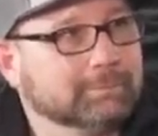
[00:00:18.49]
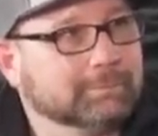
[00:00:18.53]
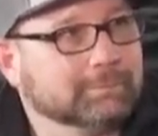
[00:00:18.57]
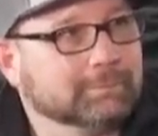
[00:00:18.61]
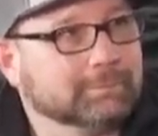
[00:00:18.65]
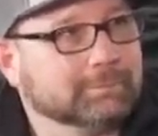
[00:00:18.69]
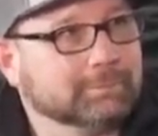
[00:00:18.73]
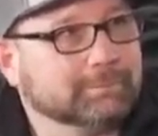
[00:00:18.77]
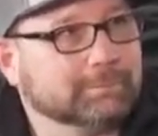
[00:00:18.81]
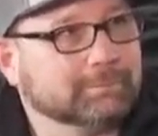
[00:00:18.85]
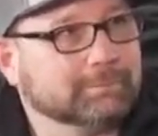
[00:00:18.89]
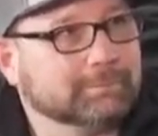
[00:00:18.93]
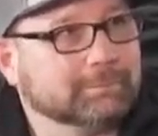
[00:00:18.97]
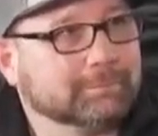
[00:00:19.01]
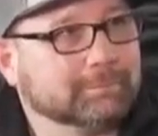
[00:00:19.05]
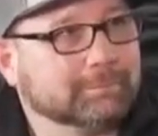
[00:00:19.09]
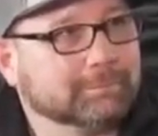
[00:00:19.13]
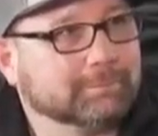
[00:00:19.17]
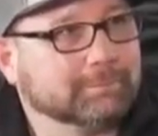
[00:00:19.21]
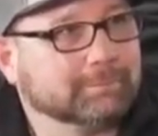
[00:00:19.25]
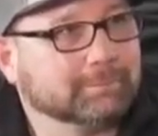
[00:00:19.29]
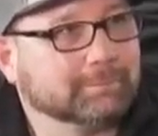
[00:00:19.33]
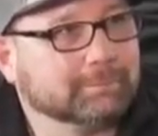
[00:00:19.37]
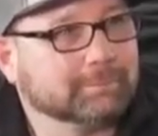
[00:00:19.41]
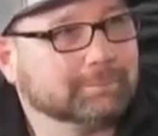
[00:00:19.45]

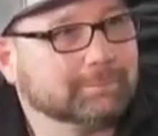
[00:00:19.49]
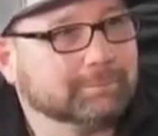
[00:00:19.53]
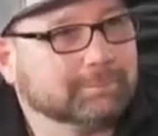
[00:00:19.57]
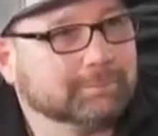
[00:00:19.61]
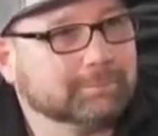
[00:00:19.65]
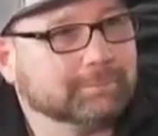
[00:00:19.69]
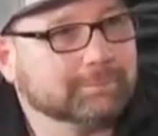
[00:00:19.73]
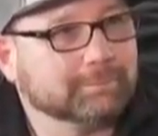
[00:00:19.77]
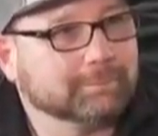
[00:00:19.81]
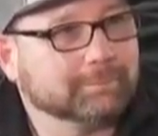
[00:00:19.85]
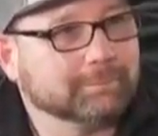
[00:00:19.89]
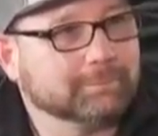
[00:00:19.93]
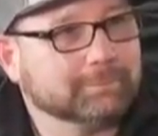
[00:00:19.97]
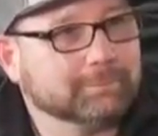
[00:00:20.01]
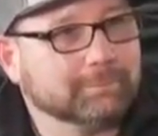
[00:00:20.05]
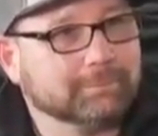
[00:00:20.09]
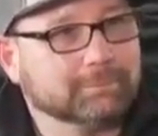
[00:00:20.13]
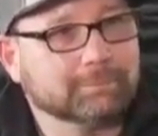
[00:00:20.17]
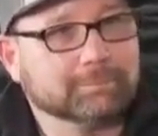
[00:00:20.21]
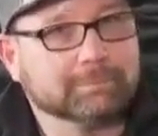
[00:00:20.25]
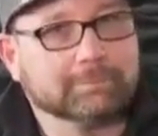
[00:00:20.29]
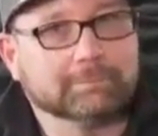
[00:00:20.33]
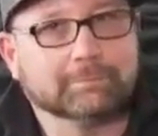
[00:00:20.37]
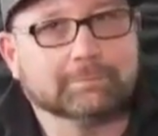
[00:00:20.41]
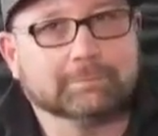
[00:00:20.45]

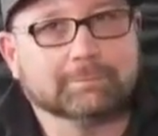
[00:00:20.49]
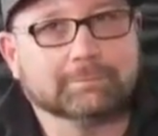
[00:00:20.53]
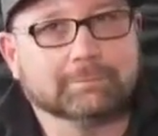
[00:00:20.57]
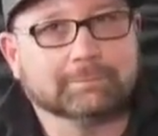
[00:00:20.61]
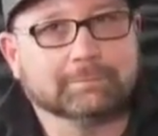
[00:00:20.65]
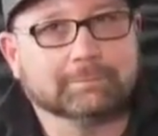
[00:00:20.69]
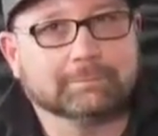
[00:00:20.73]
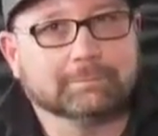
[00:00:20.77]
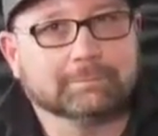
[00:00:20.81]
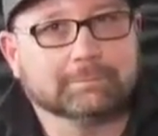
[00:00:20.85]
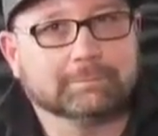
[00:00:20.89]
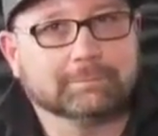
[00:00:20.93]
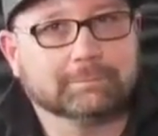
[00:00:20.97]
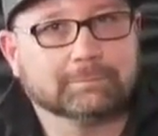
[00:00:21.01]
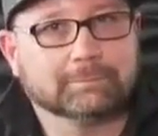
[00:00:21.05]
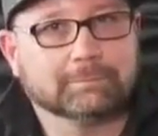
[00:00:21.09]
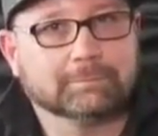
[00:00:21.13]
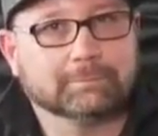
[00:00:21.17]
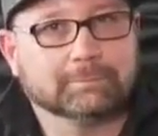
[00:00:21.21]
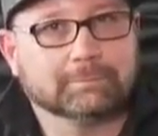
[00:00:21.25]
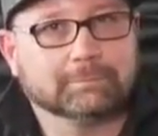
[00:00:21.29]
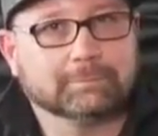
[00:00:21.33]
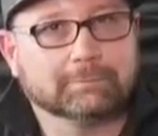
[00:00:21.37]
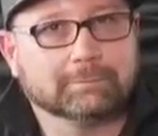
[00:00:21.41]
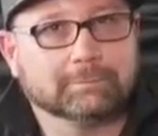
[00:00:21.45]

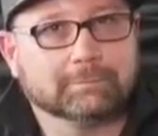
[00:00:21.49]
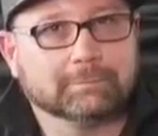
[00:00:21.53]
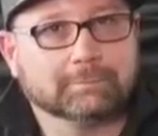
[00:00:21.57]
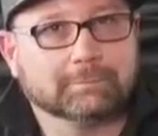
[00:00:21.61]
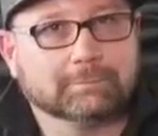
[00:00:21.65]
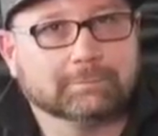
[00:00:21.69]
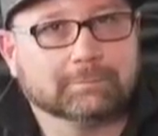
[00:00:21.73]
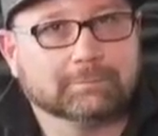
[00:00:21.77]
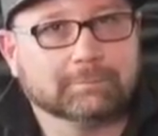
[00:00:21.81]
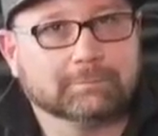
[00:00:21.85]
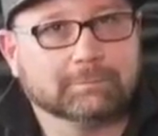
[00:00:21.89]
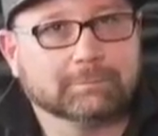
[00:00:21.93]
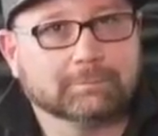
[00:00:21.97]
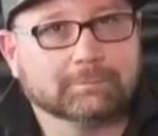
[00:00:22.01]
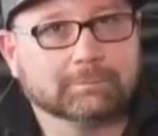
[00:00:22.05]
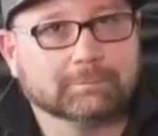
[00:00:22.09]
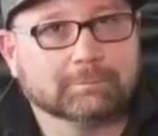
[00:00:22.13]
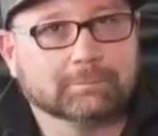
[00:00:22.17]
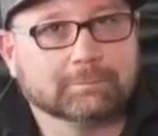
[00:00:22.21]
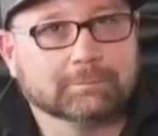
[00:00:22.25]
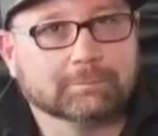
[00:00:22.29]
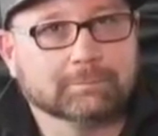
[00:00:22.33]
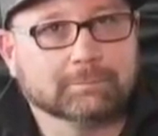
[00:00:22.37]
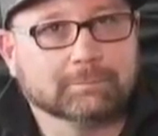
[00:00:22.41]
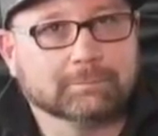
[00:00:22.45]

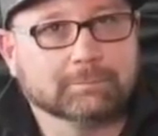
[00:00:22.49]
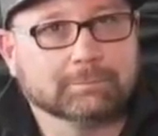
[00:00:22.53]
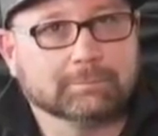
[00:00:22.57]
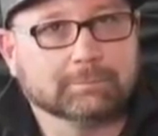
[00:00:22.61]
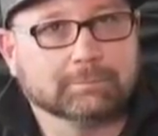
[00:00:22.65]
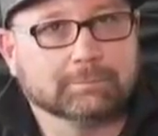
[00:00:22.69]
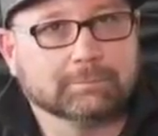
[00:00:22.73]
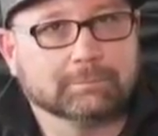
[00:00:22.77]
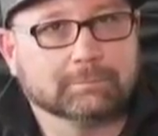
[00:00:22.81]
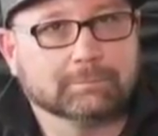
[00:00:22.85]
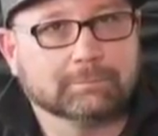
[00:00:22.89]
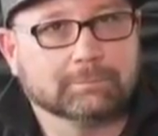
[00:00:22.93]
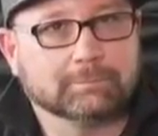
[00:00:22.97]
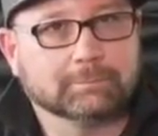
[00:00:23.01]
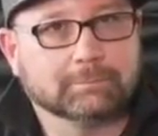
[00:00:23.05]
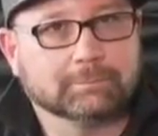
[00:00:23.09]
(not speaking)